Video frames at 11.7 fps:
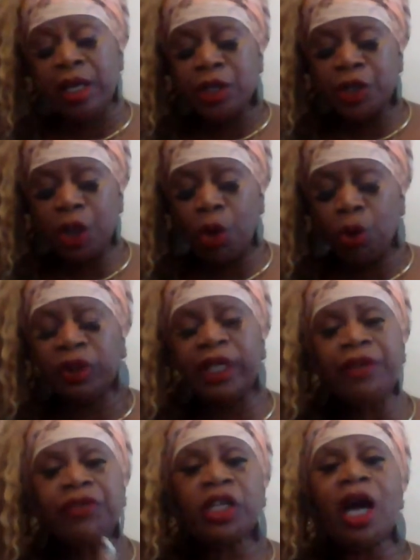So
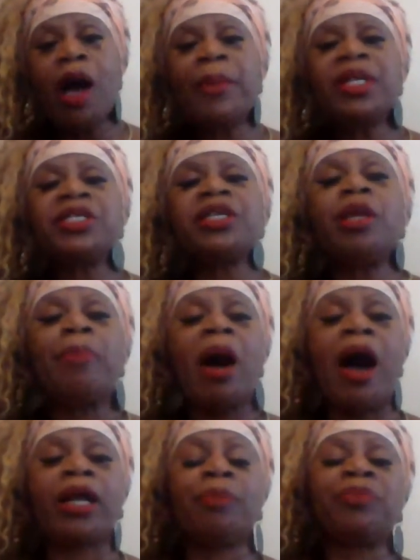leave your comments in the
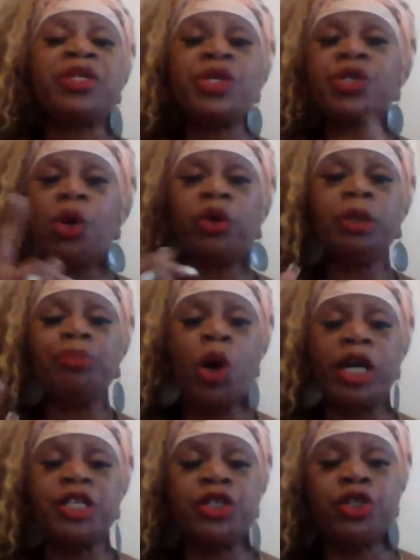bottom. This is only
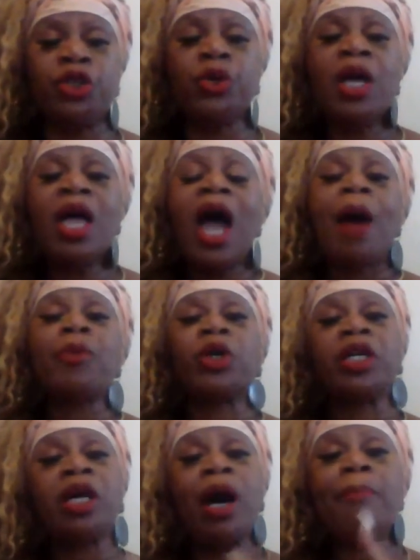part 2. I'm
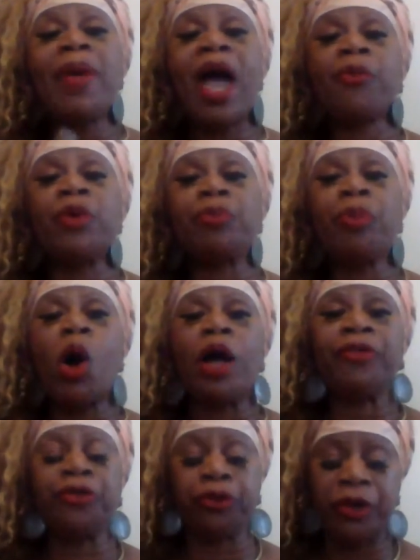going to come back with
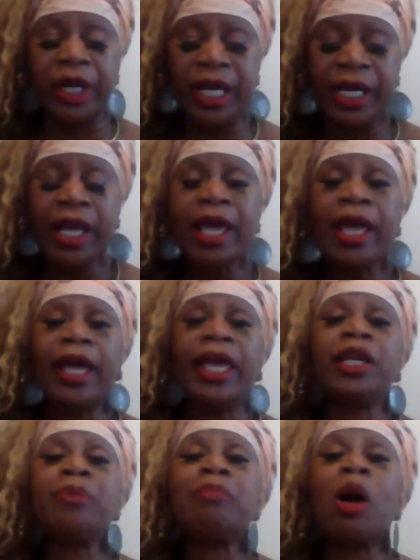part 3
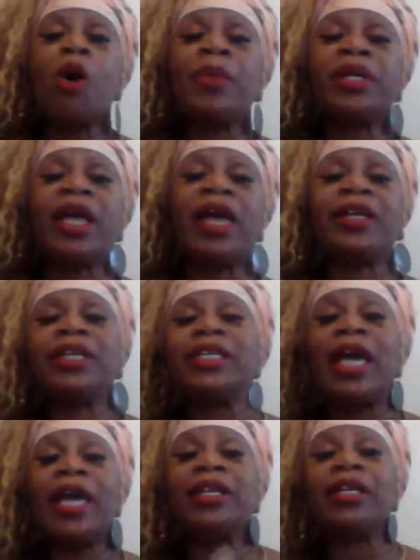in a moment. And
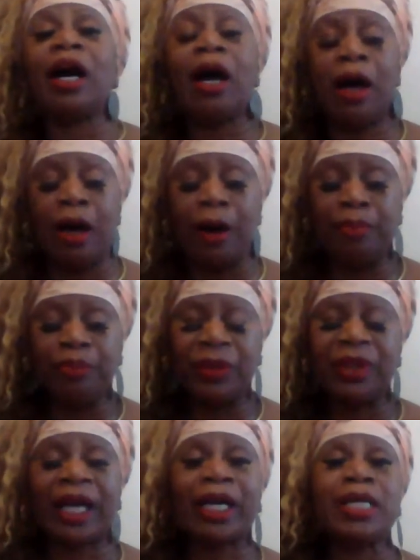again,
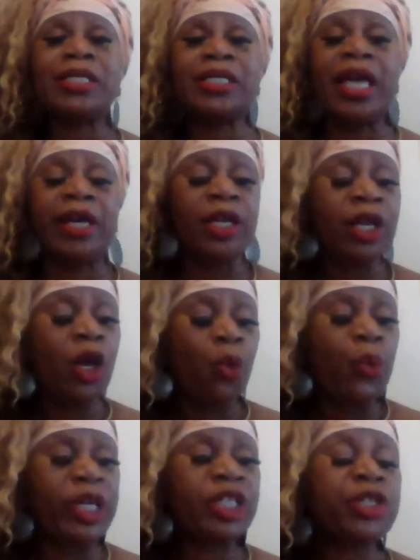like I said,
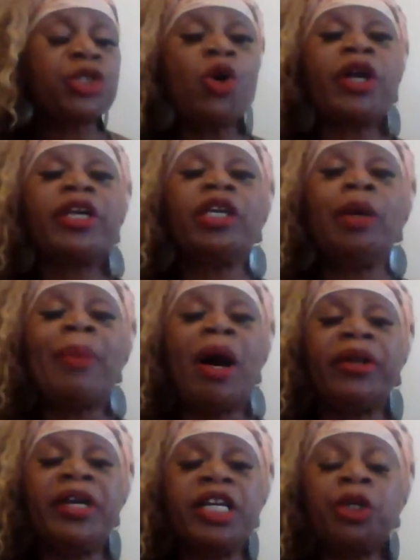we're just talking
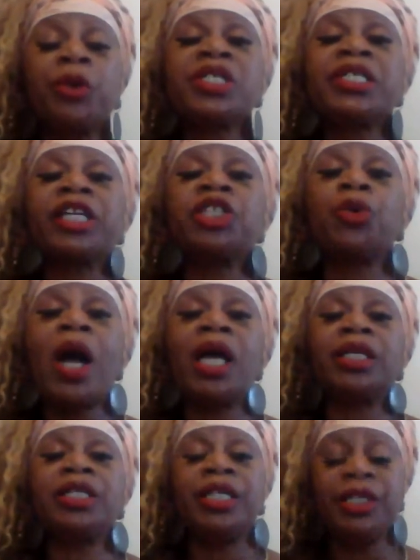about
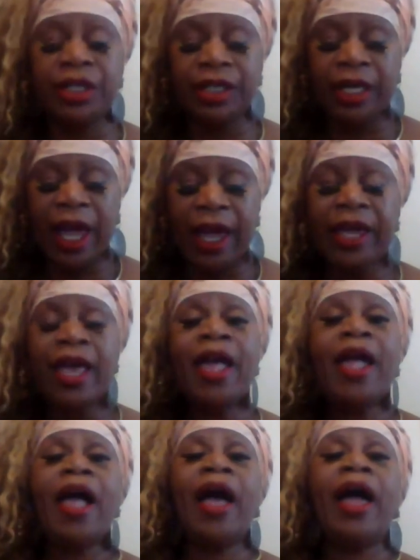heterosexuality today
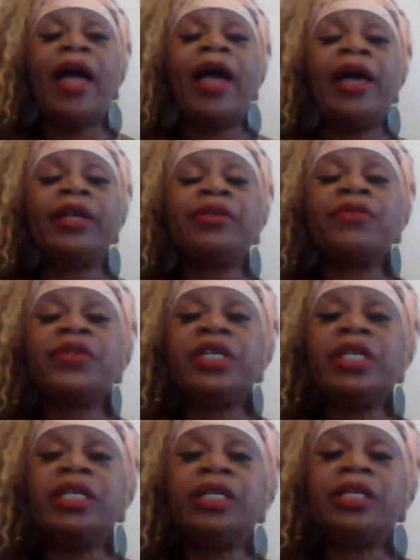and
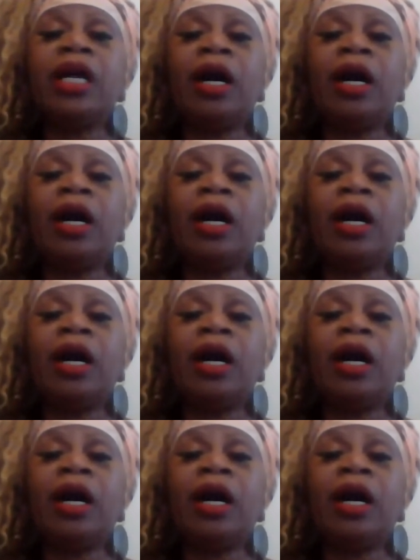the